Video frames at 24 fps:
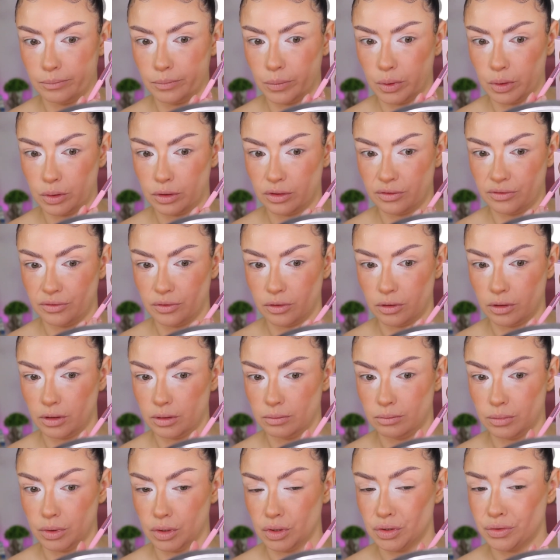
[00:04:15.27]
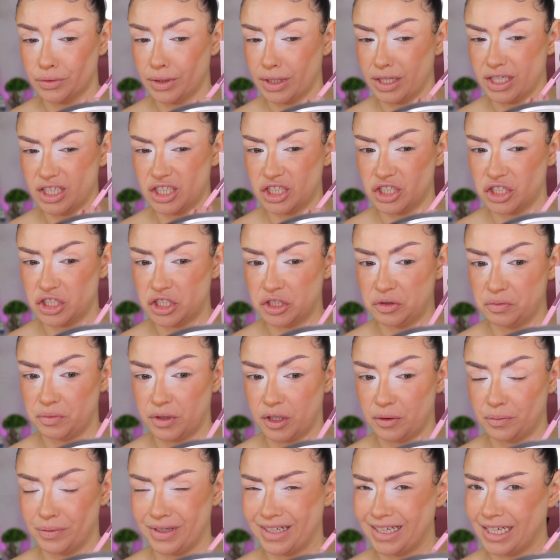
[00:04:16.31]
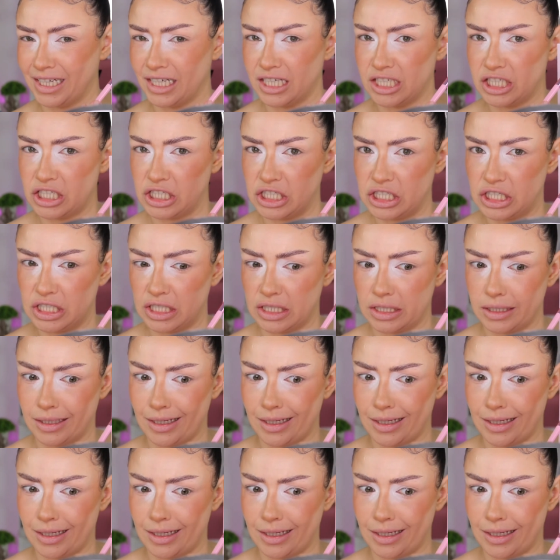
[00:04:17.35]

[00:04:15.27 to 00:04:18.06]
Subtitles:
beautiful bluish purplish